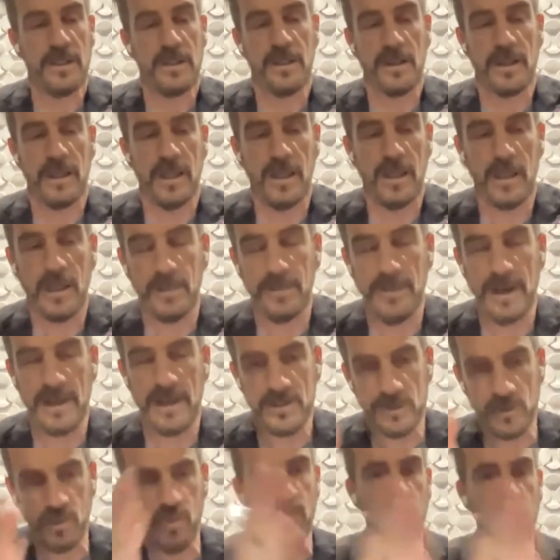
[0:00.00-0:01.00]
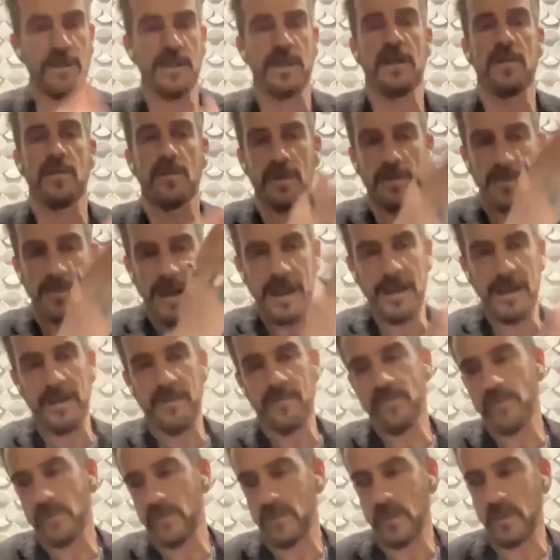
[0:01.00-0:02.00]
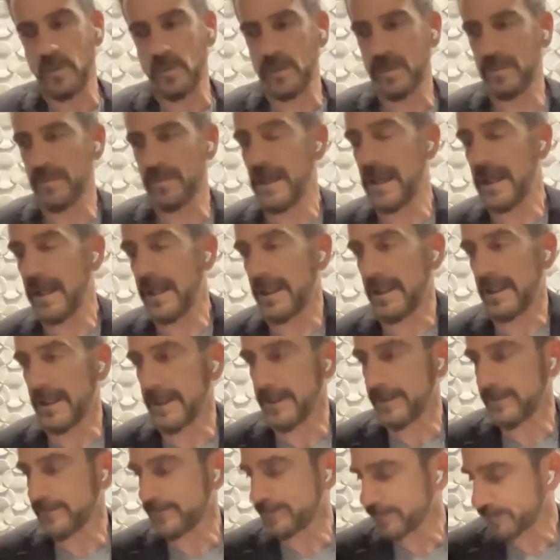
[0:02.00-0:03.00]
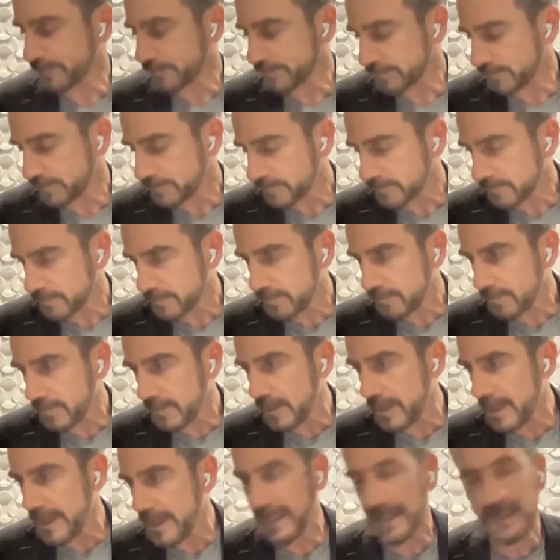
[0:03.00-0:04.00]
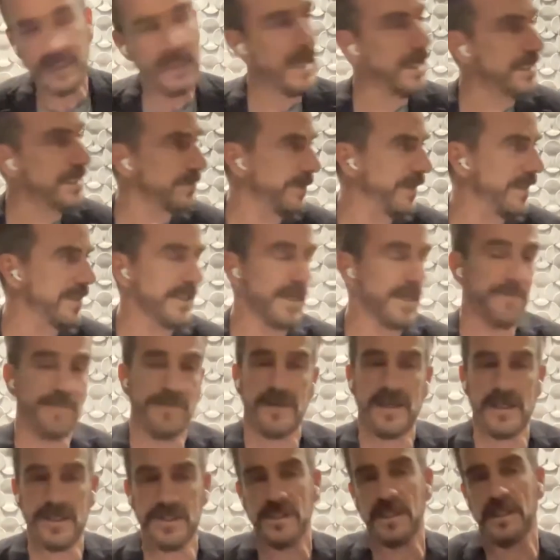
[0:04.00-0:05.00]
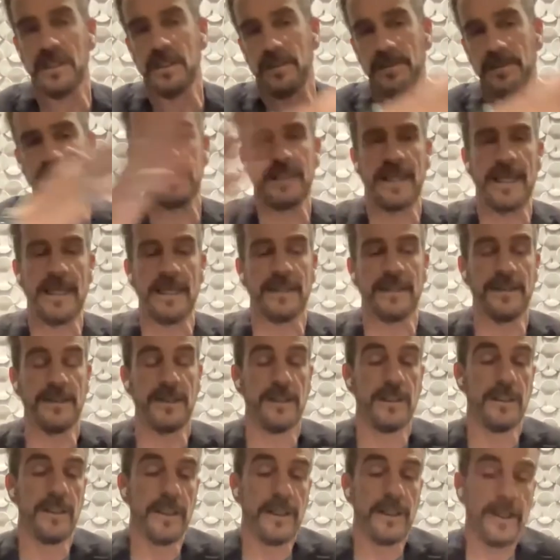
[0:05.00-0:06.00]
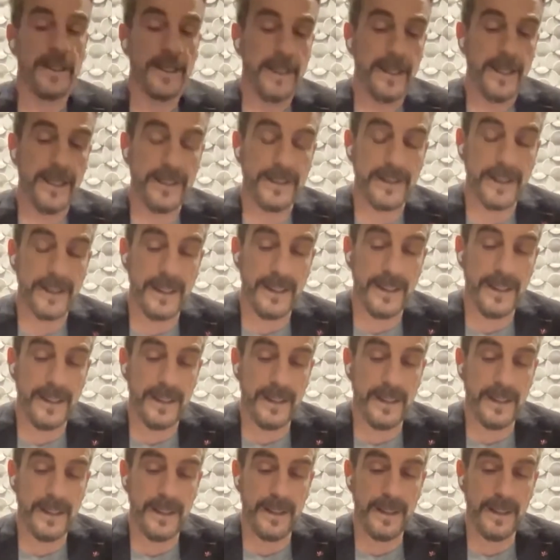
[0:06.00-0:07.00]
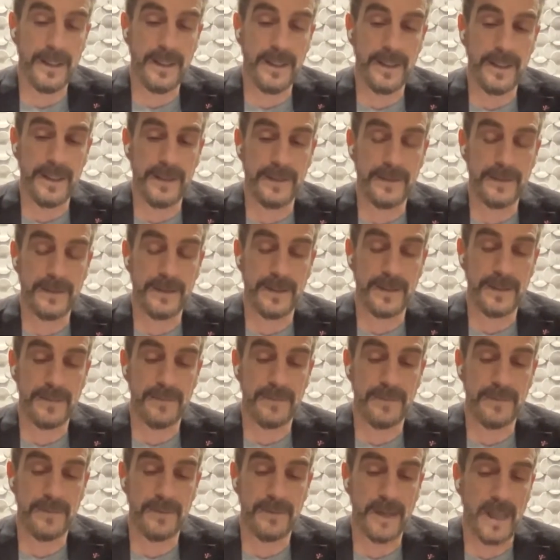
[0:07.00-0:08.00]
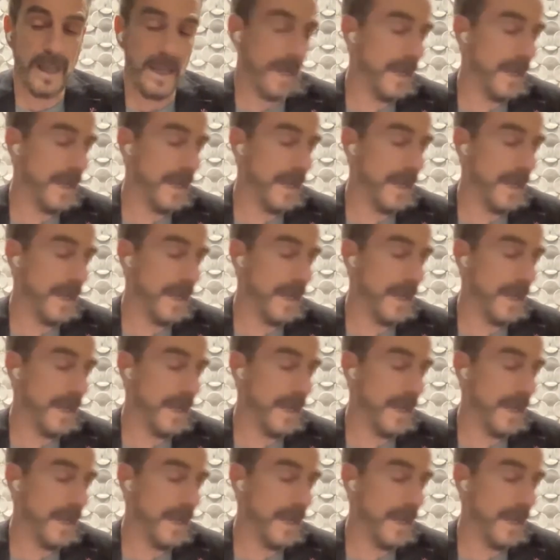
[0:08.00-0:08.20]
uh, in my school year with my, with my um, classmates. I finished a little bit later. And, uh, and, and I